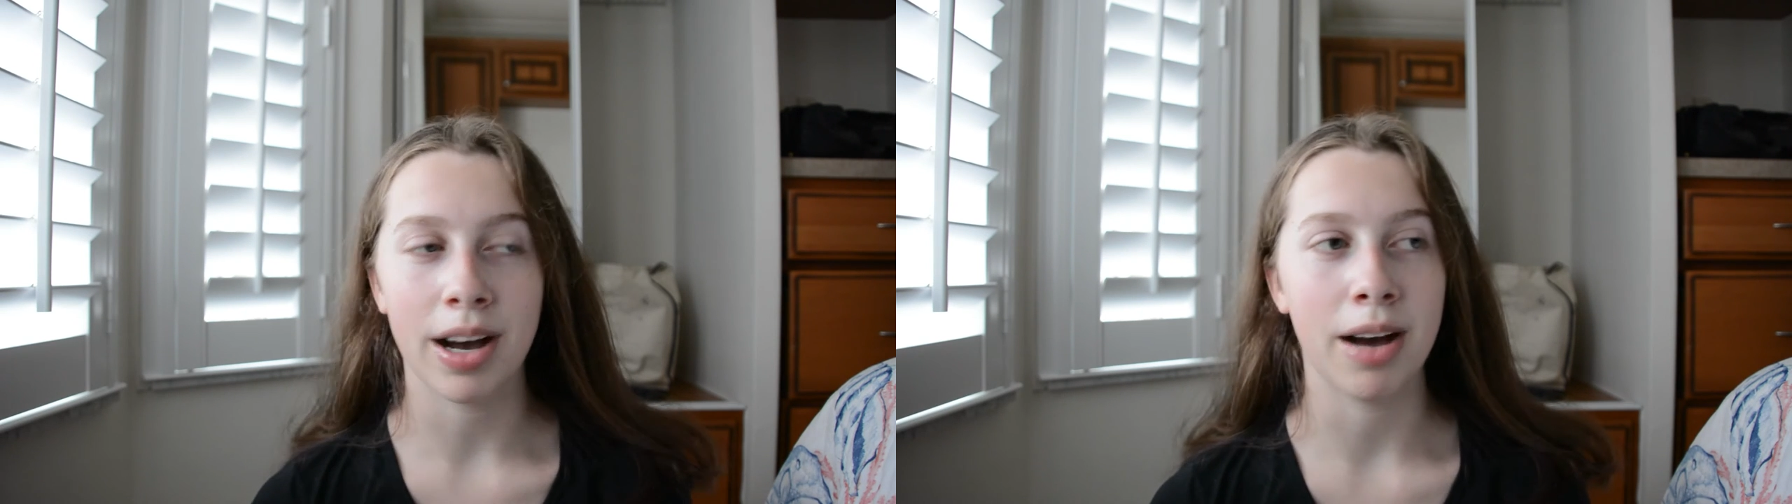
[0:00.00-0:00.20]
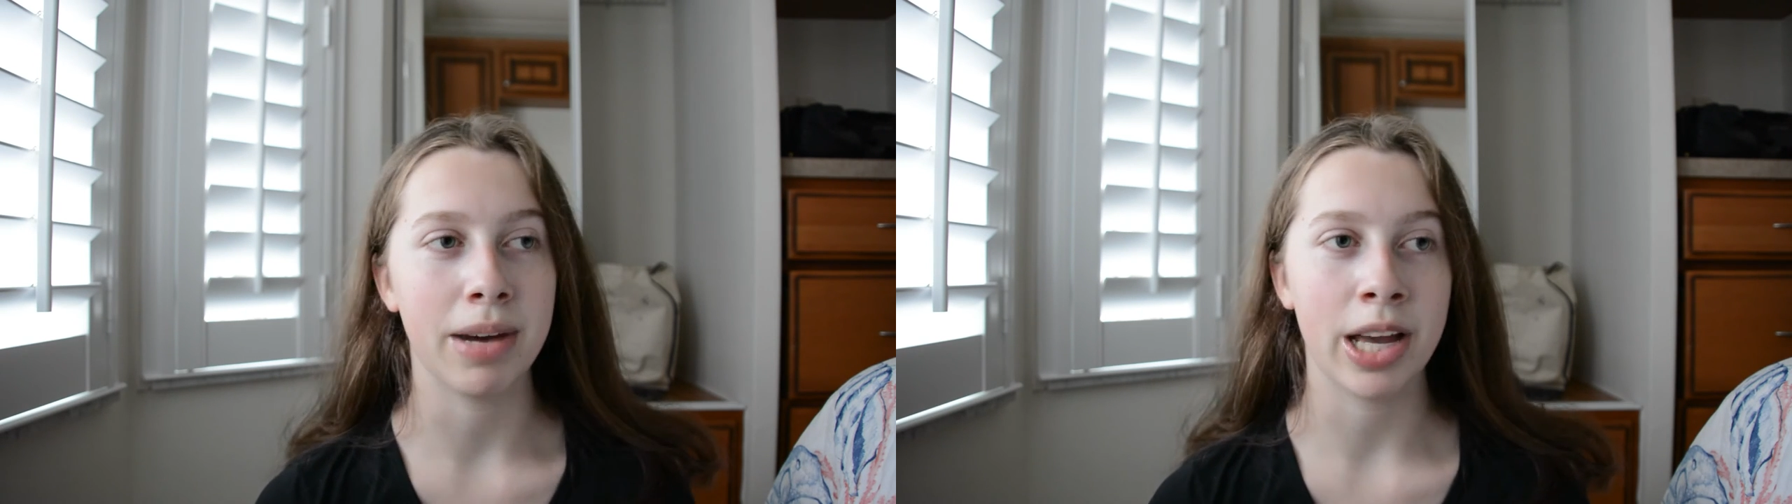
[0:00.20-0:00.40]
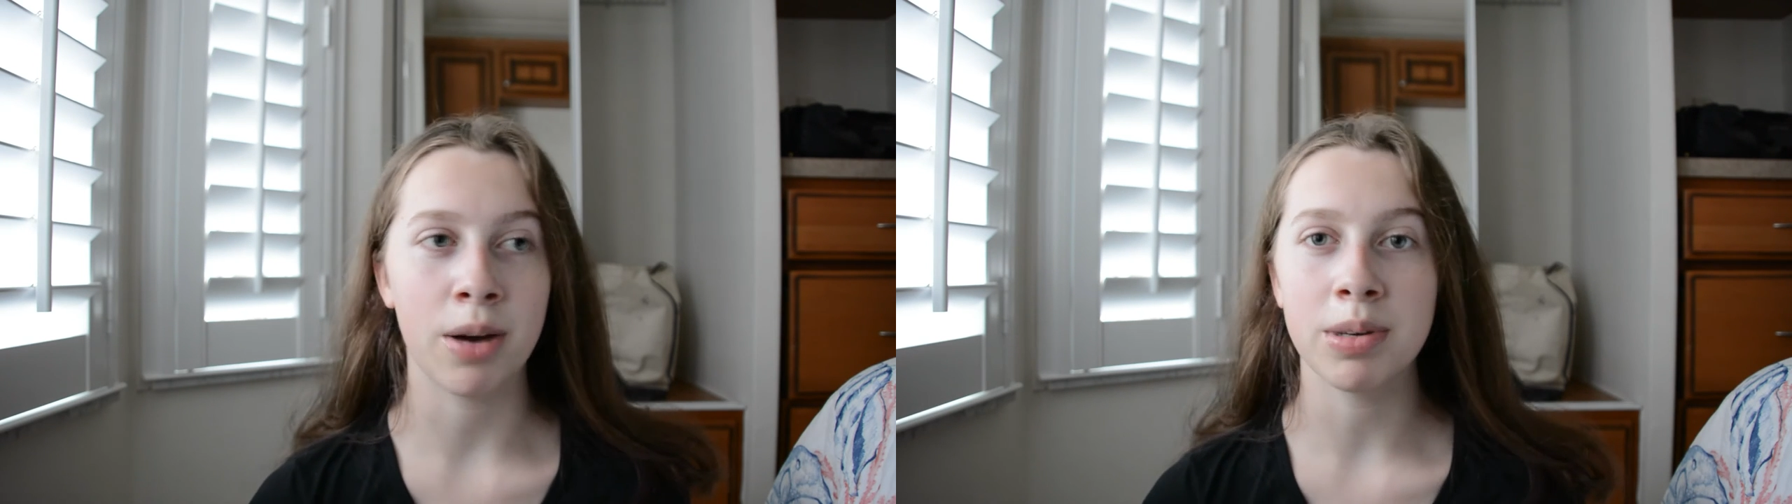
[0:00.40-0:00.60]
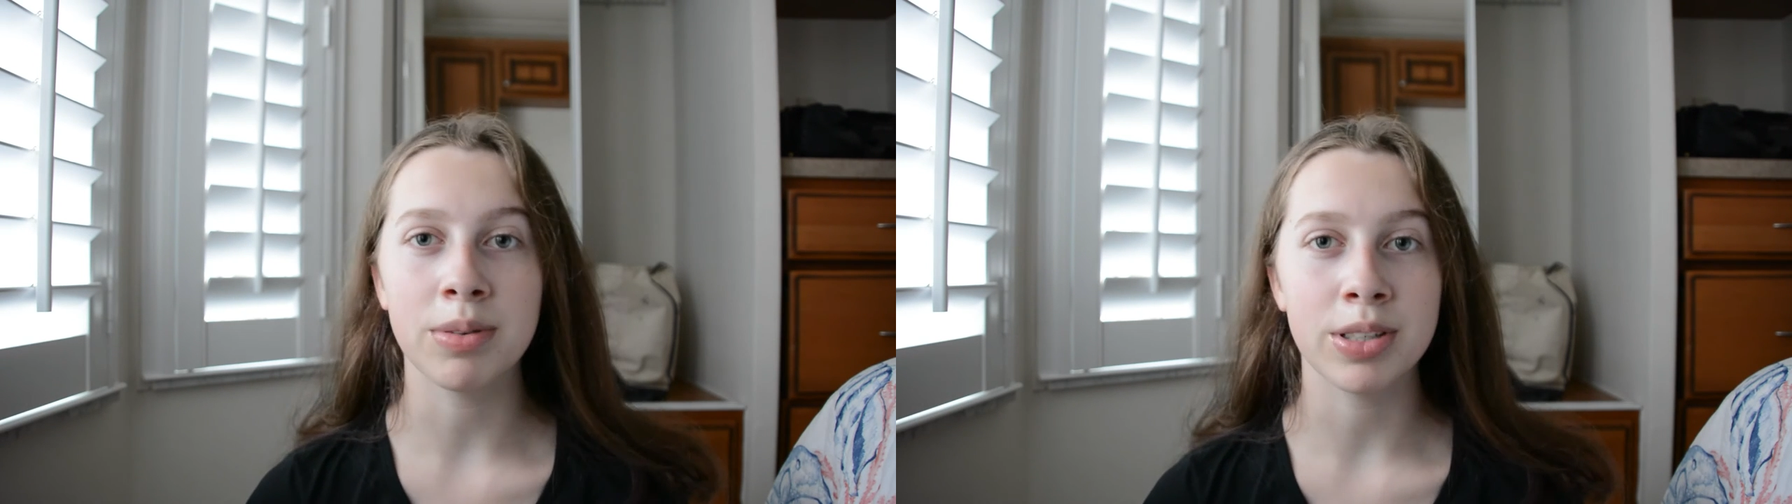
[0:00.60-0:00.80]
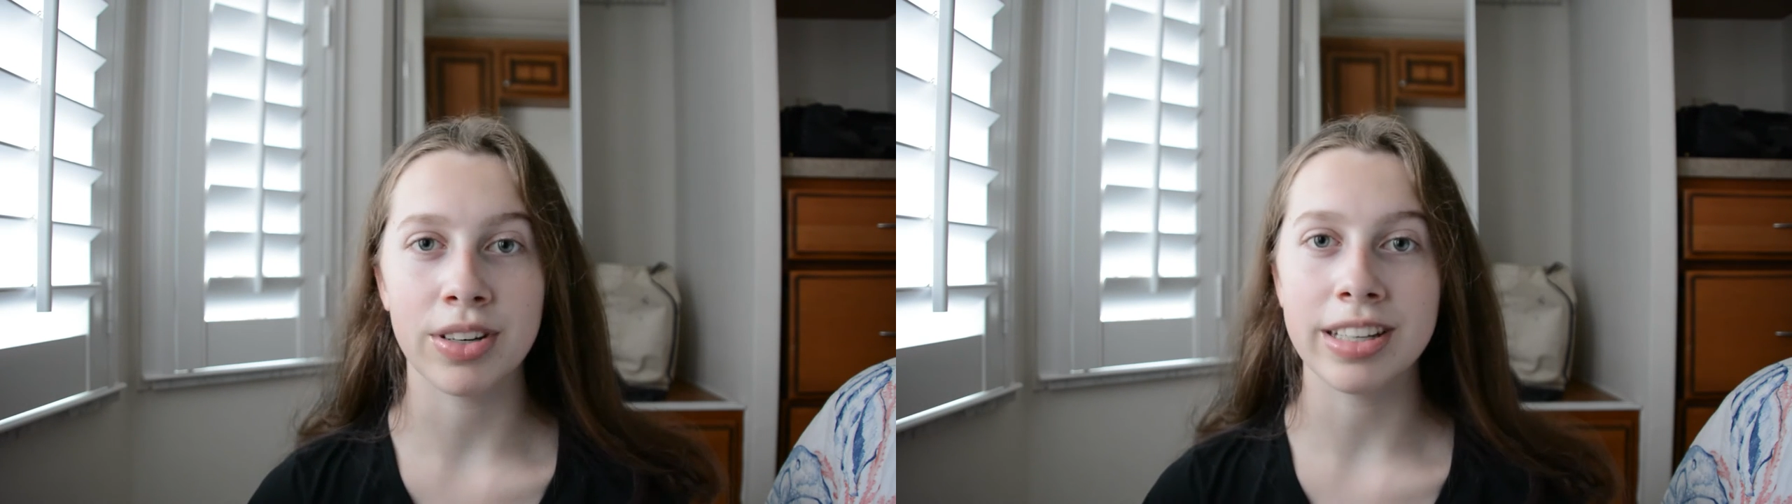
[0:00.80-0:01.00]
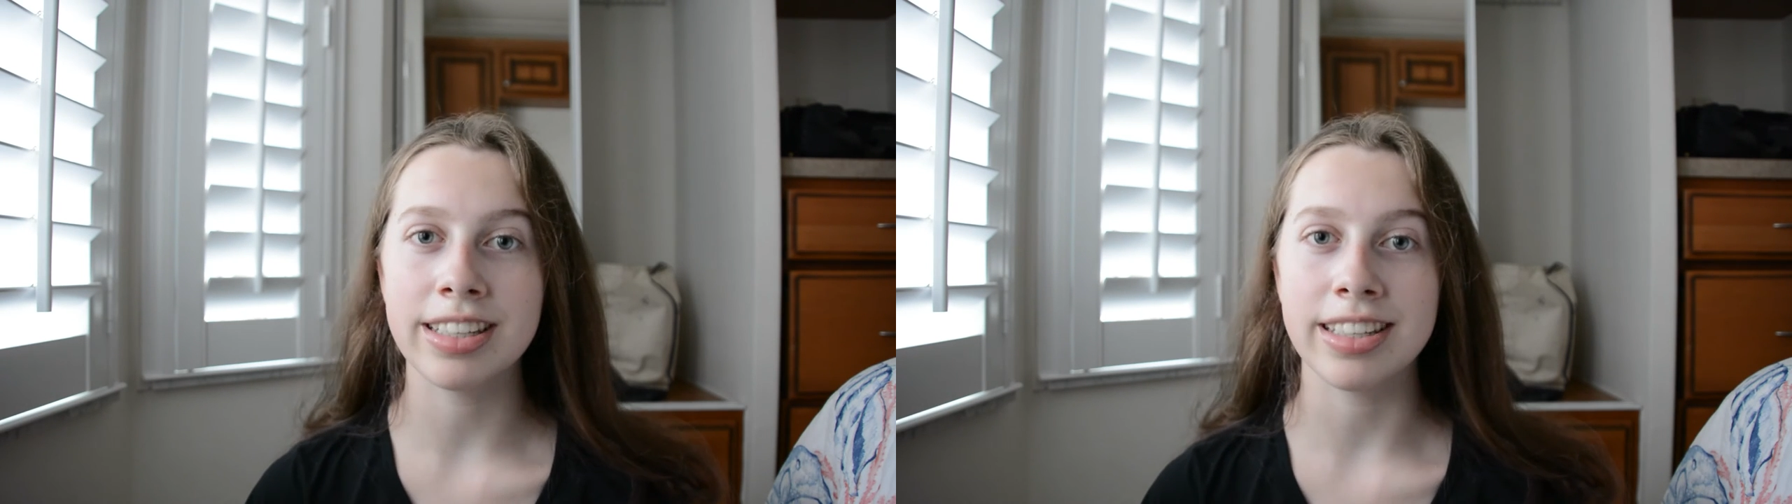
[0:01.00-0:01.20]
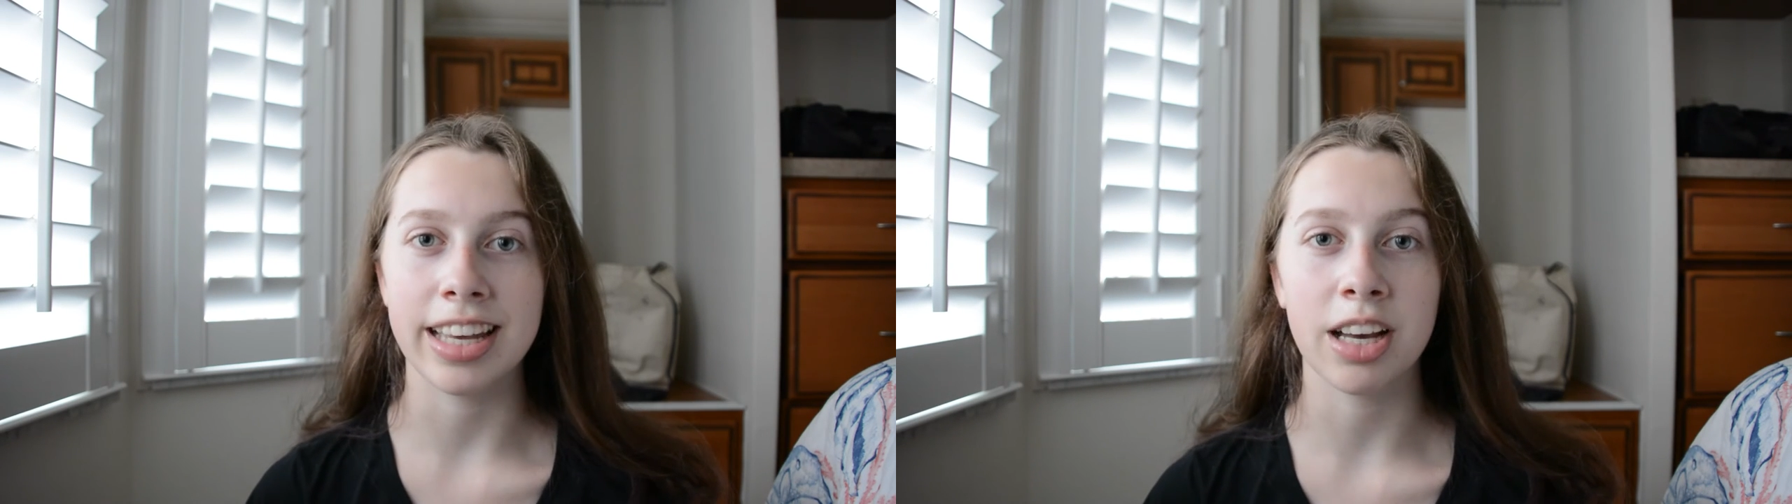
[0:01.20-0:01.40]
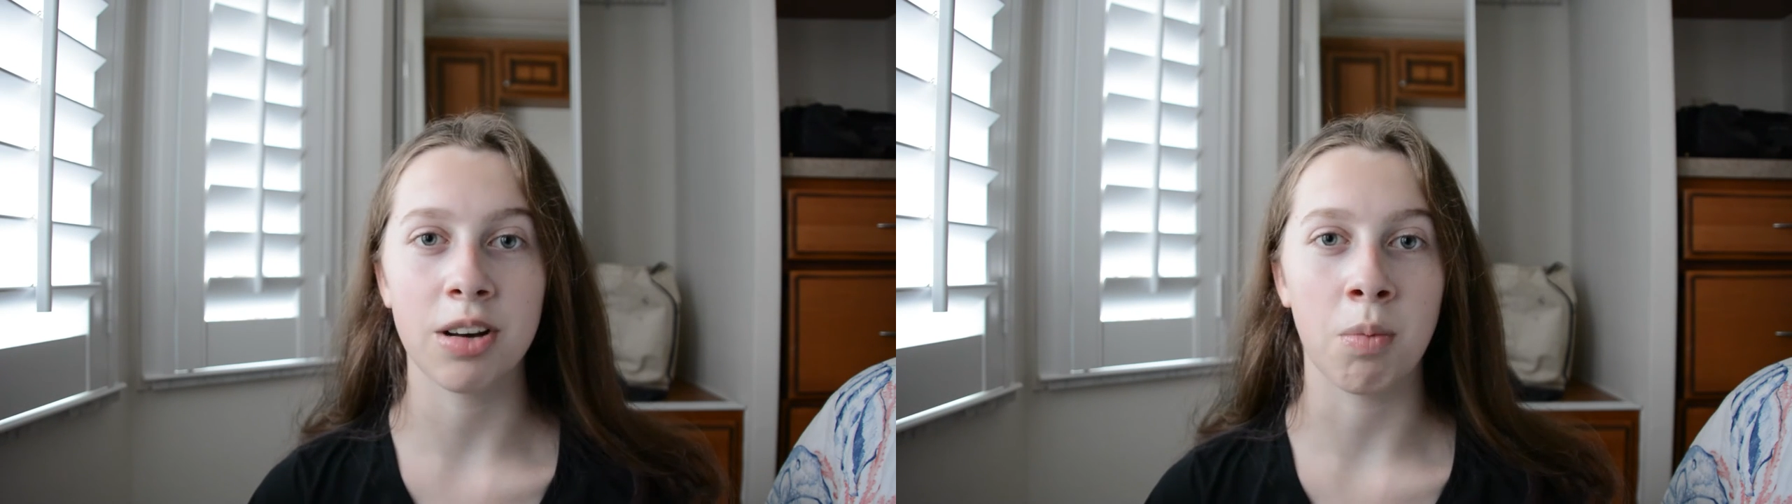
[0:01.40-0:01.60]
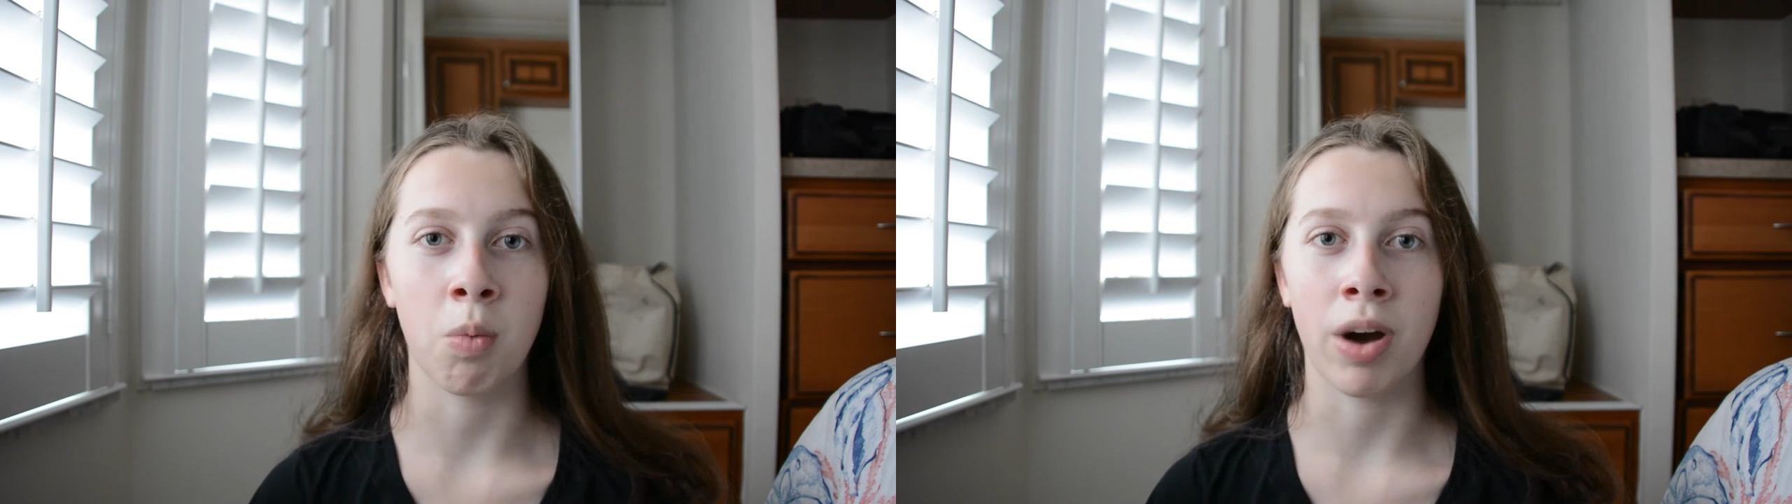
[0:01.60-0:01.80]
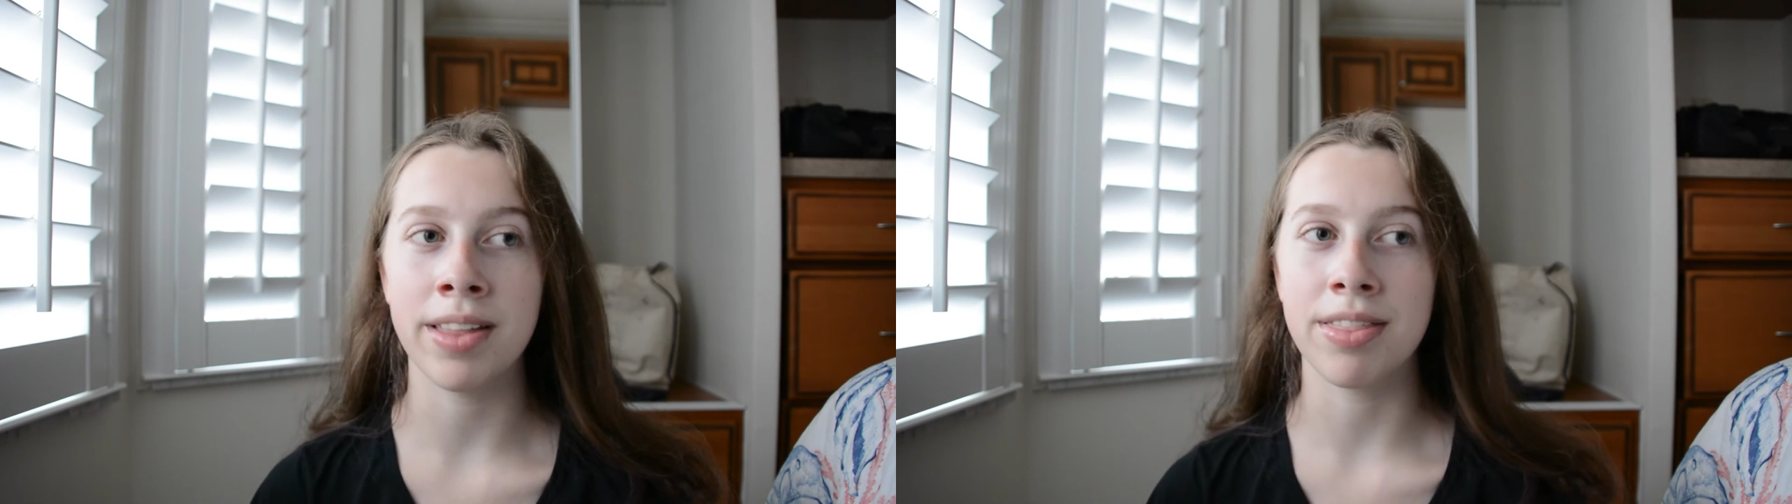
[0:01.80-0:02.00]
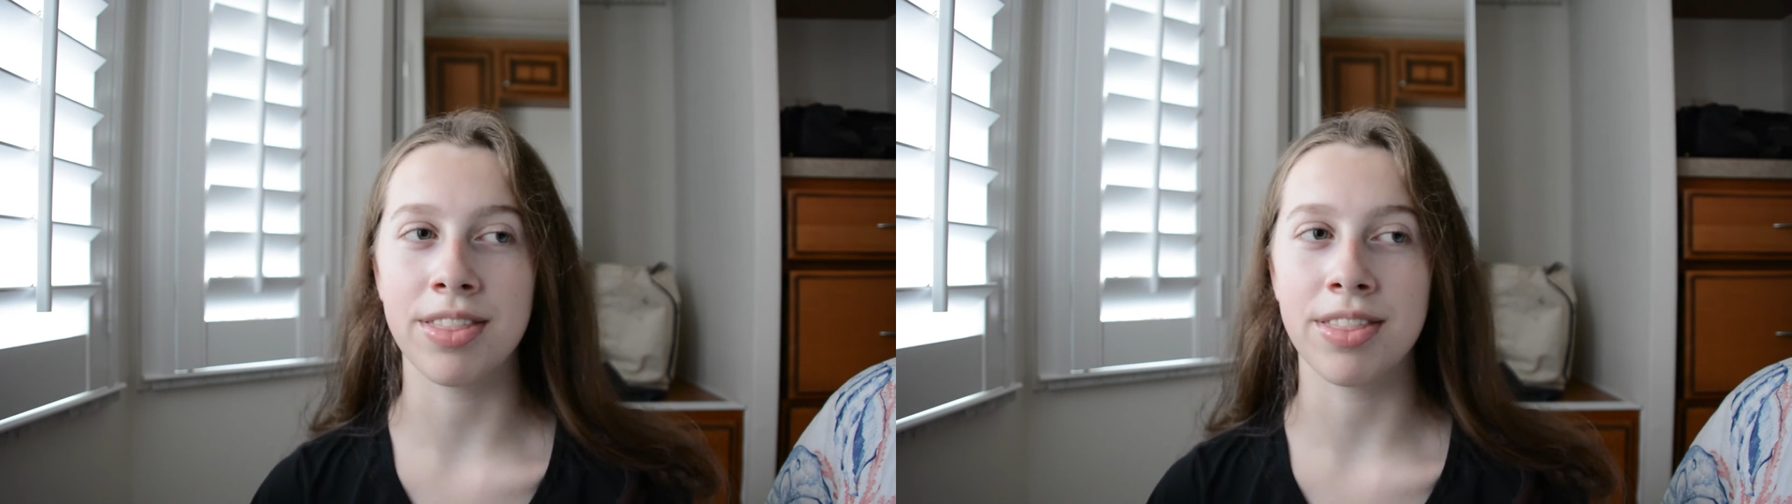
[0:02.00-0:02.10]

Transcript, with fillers: Um, I hope you enjoyed seeing what